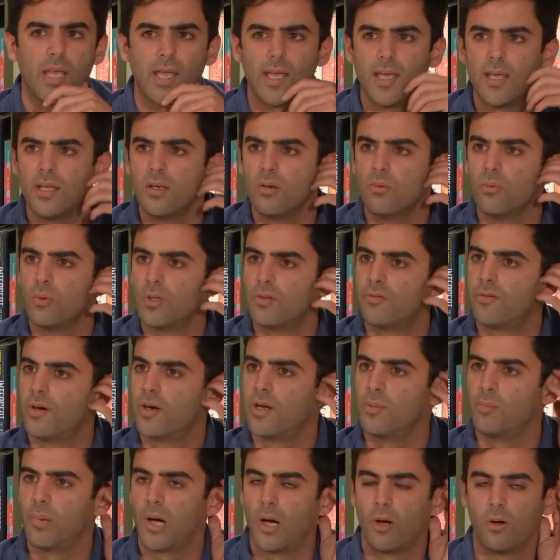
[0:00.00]
very in with
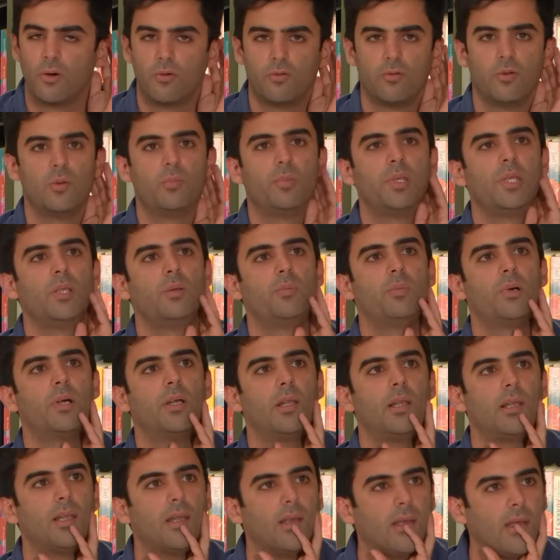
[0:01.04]
very powerful
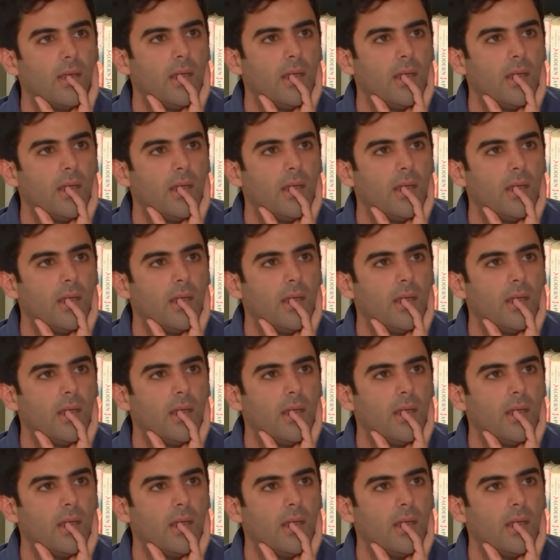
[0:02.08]
people.